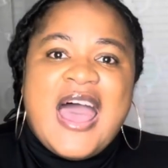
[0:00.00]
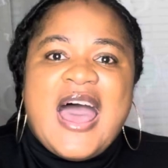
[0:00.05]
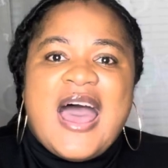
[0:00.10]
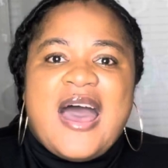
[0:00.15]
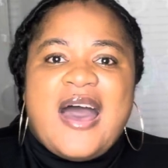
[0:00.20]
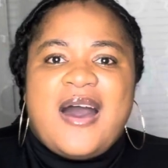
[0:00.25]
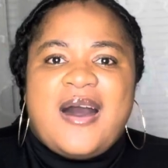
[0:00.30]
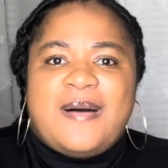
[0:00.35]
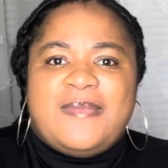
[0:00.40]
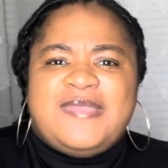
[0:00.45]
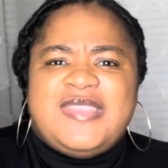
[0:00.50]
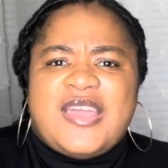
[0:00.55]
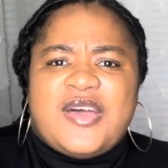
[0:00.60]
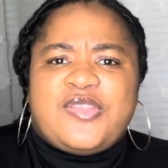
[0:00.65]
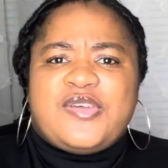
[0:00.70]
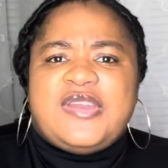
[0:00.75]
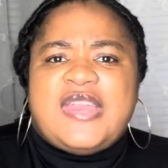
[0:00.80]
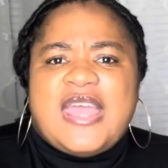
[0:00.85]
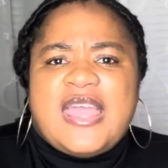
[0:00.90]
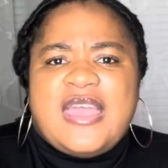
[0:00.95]
Um, the other
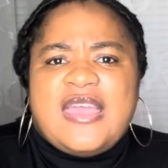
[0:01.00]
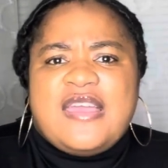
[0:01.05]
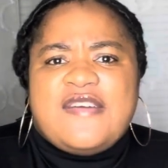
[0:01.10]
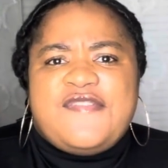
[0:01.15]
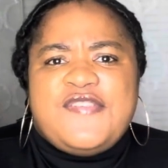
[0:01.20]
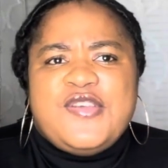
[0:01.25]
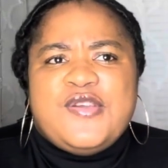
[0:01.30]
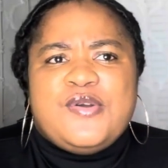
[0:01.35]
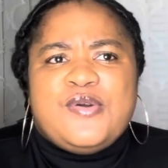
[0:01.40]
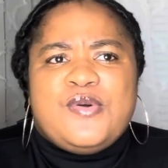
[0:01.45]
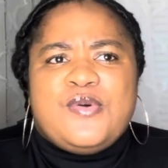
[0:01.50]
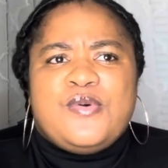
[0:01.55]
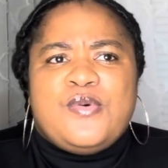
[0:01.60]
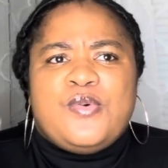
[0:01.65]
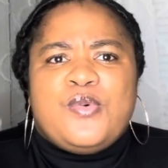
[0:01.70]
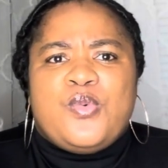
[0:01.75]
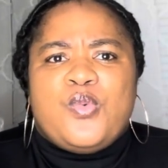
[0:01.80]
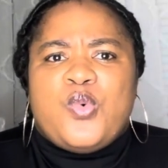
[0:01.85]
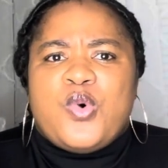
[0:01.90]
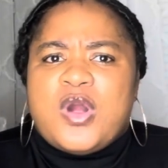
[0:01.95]
day, if you
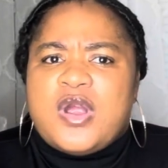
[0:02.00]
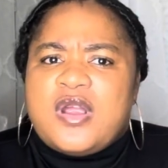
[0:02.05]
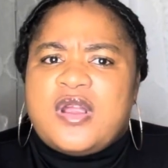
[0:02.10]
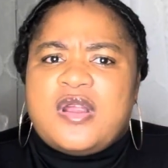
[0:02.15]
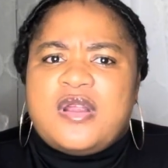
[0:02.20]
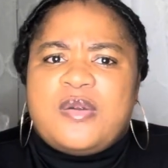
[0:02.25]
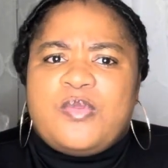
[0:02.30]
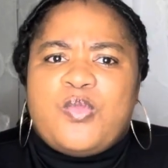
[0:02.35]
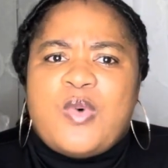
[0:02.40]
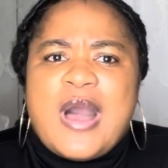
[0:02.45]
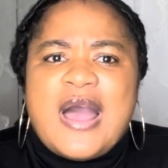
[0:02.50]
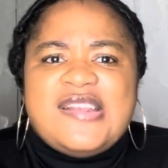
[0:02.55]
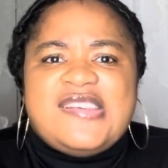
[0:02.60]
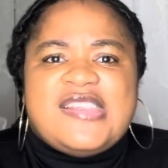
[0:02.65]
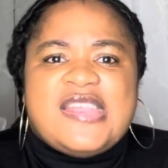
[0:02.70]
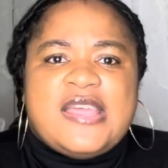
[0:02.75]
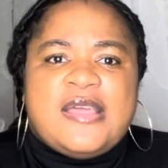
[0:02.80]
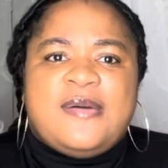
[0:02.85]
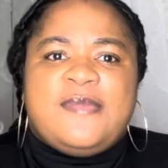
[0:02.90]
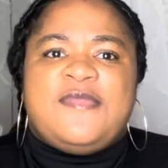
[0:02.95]
were
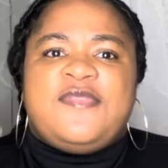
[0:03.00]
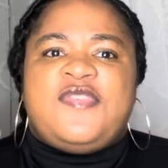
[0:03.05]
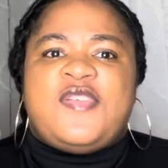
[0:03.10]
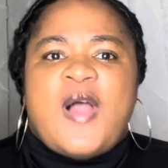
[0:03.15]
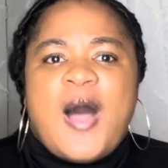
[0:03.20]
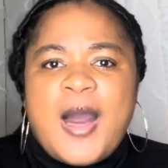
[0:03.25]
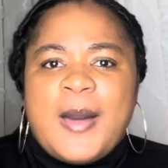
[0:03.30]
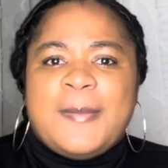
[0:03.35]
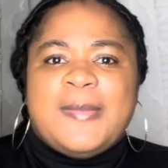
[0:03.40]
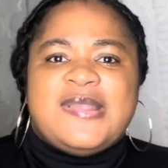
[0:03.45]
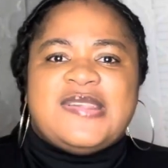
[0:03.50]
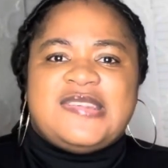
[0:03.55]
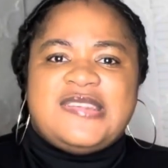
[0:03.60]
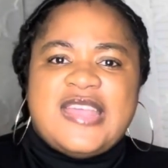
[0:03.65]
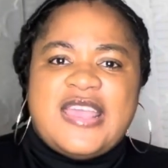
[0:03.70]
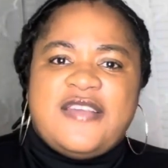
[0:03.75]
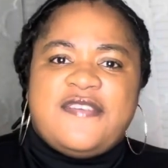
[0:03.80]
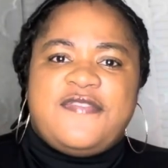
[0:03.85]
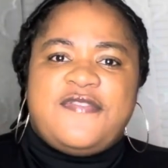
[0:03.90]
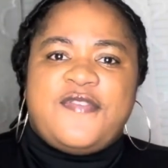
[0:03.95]
watching Vlogmas
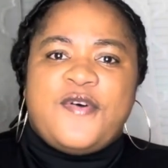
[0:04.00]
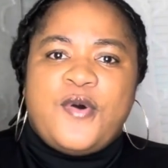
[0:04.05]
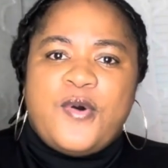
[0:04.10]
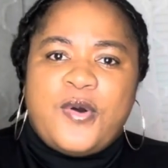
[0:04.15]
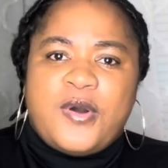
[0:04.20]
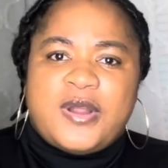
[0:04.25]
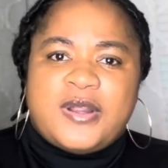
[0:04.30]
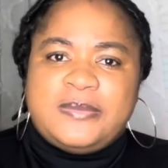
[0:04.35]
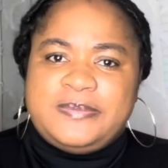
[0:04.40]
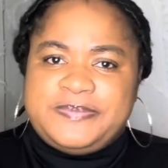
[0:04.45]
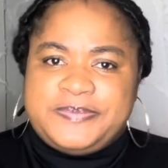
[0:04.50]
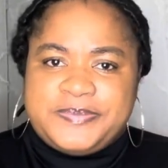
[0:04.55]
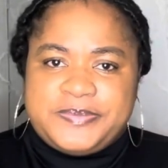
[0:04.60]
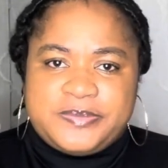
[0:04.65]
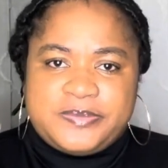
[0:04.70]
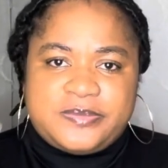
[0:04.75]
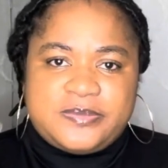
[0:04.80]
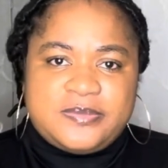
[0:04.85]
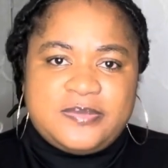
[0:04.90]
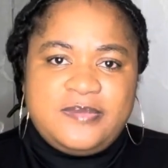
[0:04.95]
Day four,
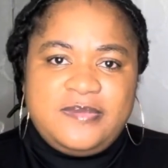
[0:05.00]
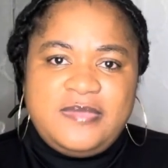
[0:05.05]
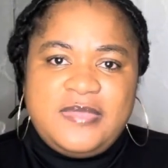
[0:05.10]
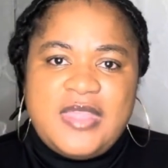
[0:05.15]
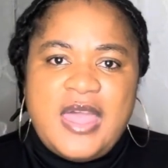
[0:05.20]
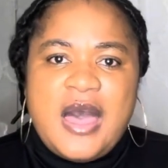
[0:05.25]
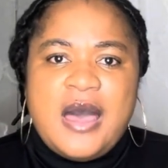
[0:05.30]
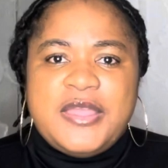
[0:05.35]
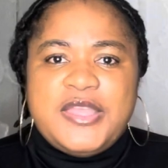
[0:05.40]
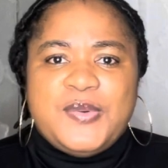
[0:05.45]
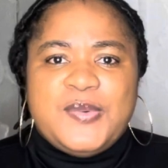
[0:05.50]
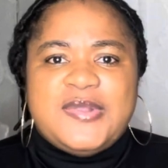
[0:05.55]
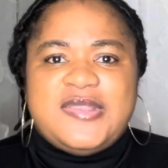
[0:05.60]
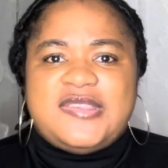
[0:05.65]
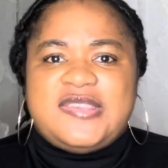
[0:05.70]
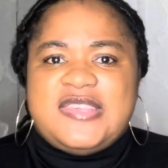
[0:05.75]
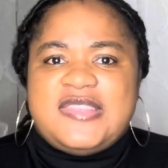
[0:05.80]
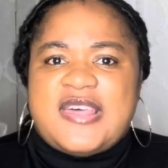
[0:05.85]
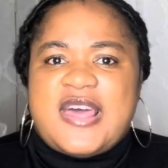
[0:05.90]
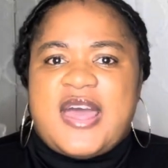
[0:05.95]
uh, you would
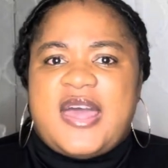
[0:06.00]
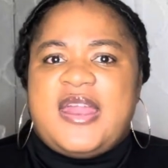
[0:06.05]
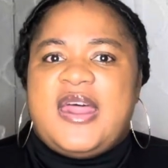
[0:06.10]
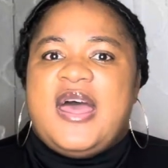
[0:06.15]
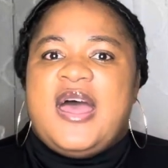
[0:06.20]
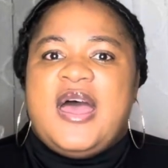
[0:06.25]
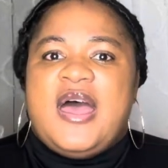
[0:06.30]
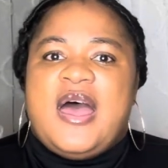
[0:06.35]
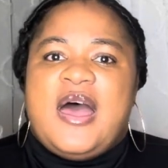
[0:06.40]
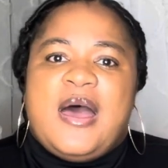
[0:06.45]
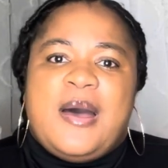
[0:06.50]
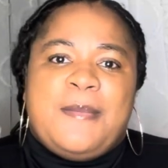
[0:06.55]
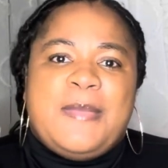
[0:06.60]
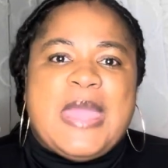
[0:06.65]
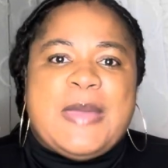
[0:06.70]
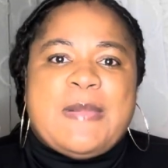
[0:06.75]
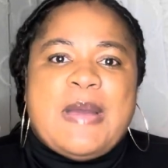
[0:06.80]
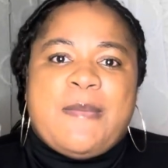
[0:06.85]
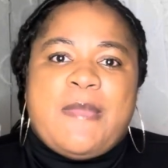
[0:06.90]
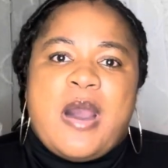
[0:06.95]
see that me
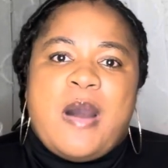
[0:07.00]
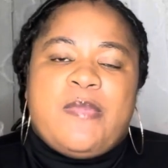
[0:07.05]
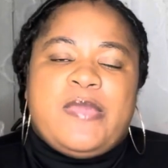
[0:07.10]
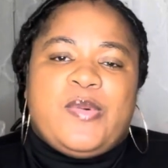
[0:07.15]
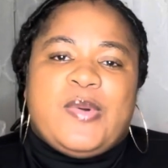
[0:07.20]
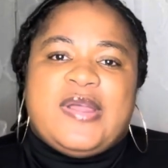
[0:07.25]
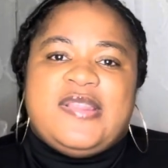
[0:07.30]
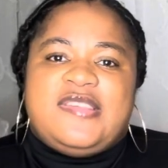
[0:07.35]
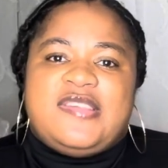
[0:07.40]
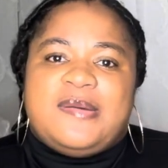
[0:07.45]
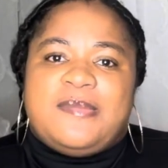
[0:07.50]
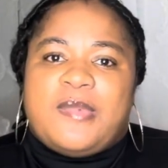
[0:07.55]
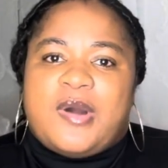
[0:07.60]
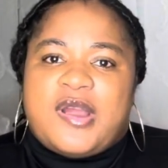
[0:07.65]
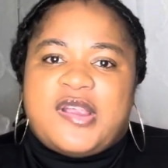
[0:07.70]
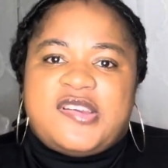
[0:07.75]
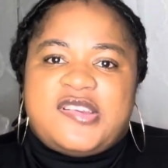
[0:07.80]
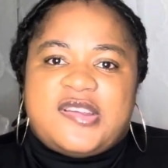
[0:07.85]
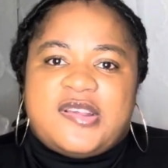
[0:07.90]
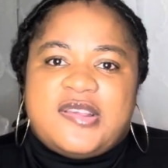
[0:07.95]
and my mom, we went to
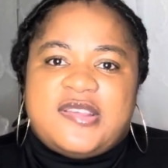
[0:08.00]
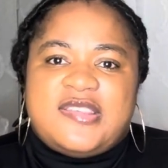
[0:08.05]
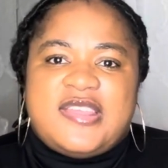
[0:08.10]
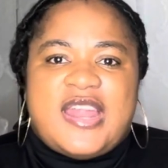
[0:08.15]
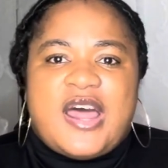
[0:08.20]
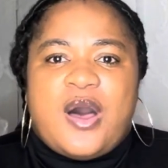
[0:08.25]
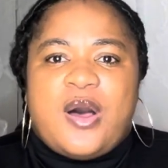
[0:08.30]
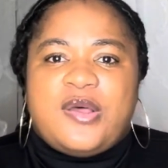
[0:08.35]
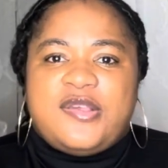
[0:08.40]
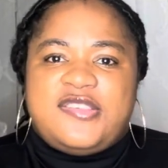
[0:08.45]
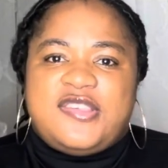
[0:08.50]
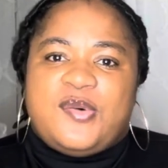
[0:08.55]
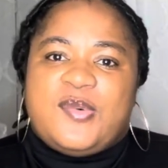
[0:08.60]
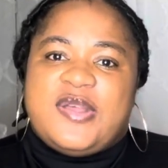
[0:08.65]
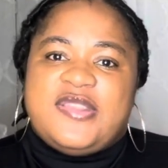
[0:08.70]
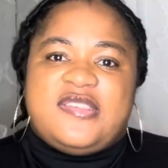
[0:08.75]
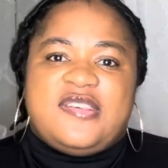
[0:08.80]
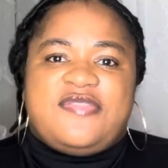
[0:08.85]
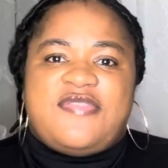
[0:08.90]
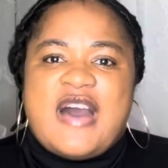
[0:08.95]
Marshall's and I also went
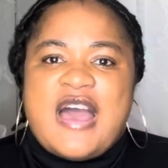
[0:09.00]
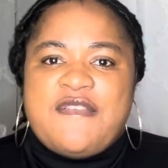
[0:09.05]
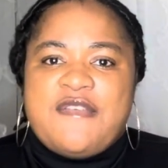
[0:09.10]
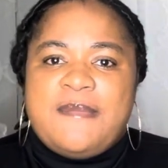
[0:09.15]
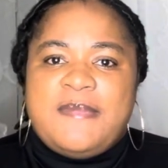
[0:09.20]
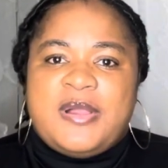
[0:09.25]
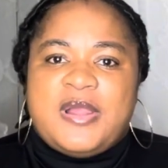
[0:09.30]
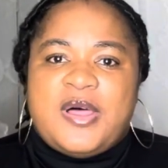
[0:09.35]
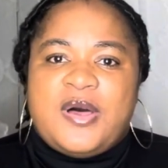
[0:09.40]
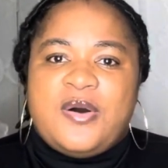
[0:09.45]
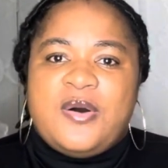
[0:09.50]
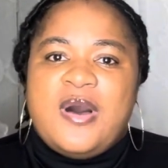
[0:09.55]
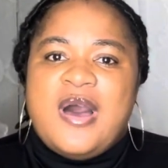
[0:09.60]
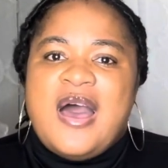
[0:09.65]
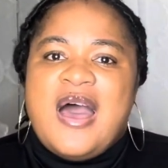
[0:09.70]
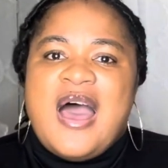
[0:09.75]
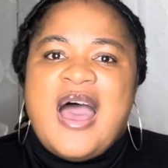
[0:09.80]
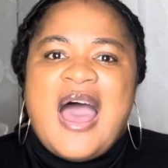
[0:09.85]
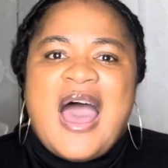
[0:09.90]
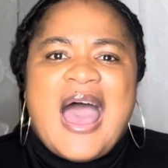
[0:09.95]
to Five and Below.
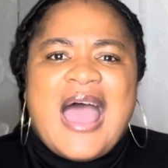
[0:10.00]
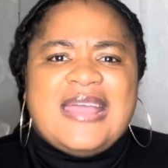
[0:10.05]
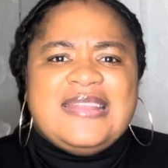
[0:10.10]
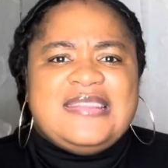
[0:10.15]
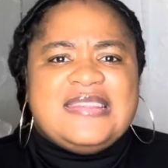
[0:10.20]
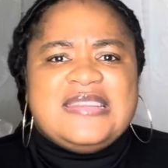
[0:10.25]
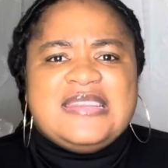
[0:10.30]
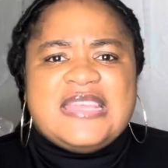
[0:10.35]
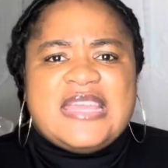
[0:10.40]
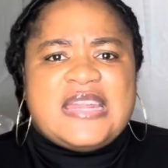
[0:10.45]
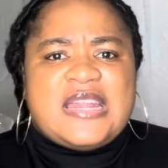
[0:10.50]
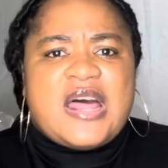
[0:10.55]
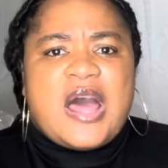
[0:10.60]
I didn't get an